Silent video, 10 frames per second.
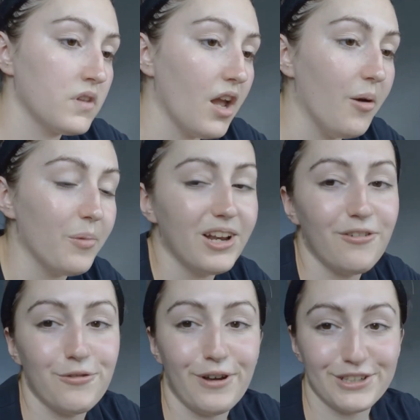But I love
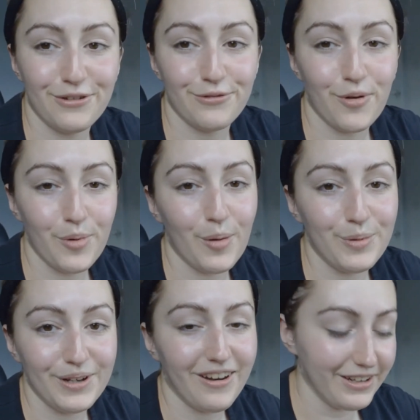the fact you have to rub it up,
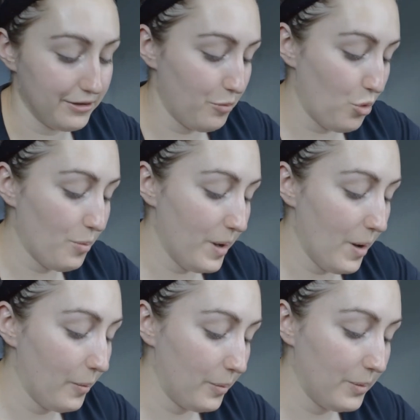like warm it
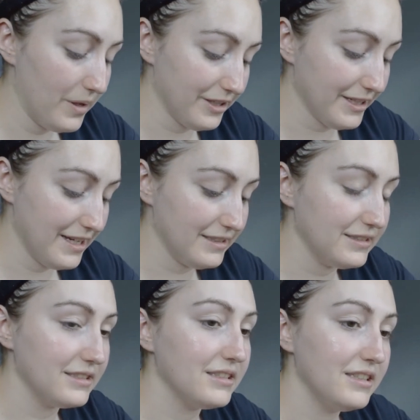up in your hands,